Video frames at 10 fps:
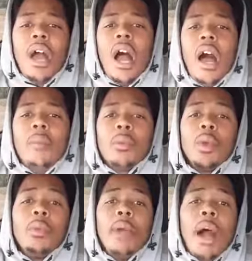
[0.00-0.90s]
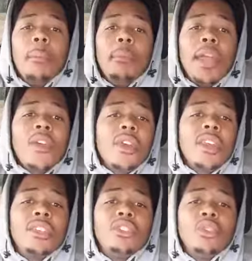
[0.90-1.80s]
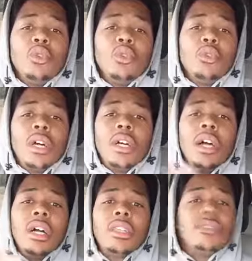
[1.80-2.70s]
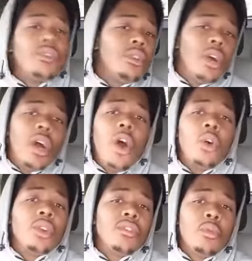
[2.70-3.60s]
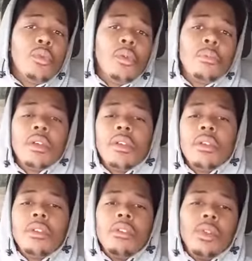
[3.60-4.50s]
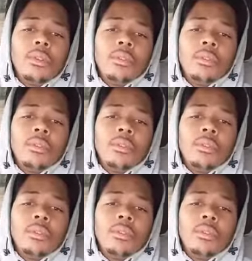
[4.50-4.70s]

I'm married to a whole different woman. You know what